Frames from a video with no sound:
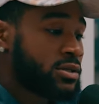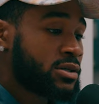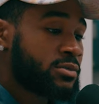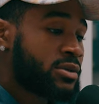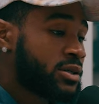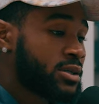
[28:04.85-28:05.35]

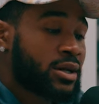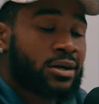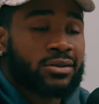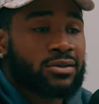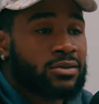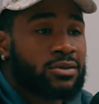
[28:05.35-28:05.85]
uh, be a
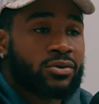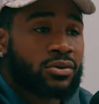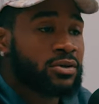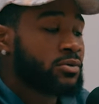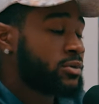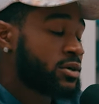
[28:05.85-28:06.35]
doctor,
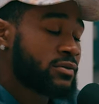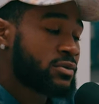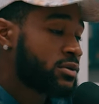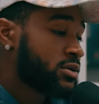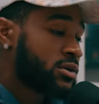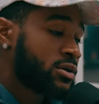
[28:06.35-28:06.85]
lawyer,
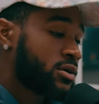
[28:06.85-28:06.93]
whatever,